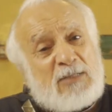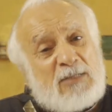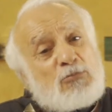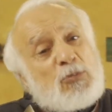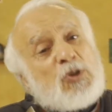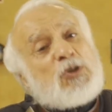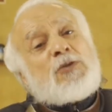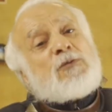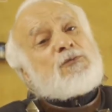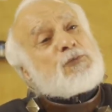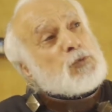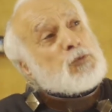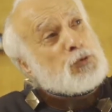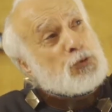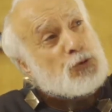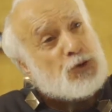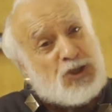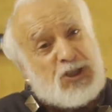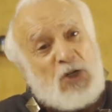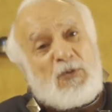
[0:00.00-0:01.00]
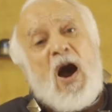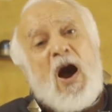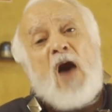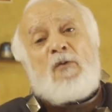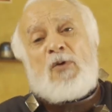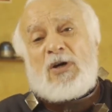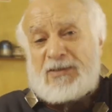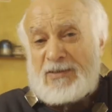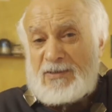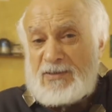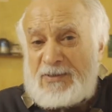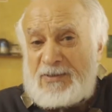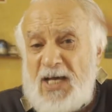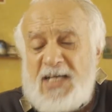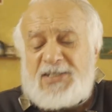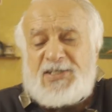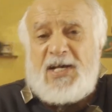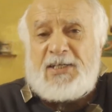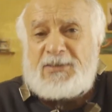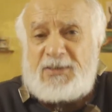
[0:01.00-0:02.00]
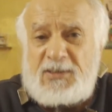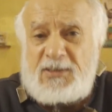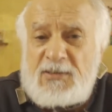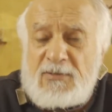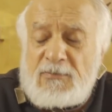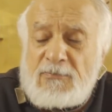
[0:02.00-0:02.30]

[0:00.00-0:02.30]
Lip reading: move to Chilawan Desert.